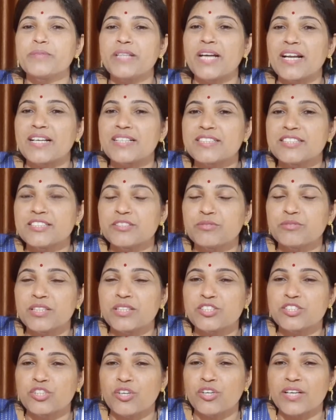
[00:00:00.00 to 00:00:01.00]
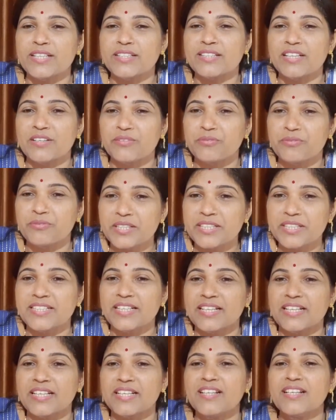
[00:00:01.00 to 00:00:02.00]
that you will join every
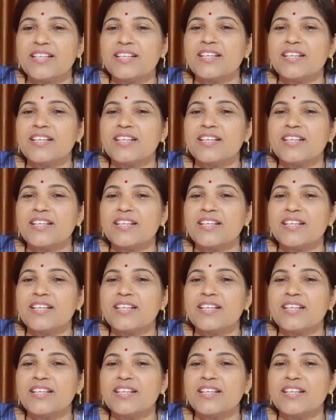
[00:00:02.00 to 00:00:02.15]
day